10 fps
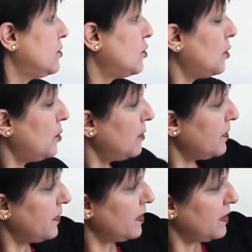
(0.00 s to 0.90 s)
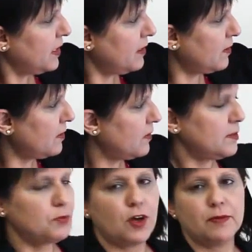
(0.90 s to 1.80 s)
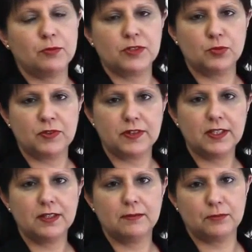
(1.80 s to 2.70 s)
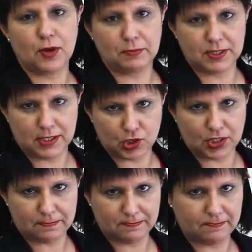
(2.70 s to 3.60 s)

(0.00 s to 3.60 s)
So here the problem was with the preposition.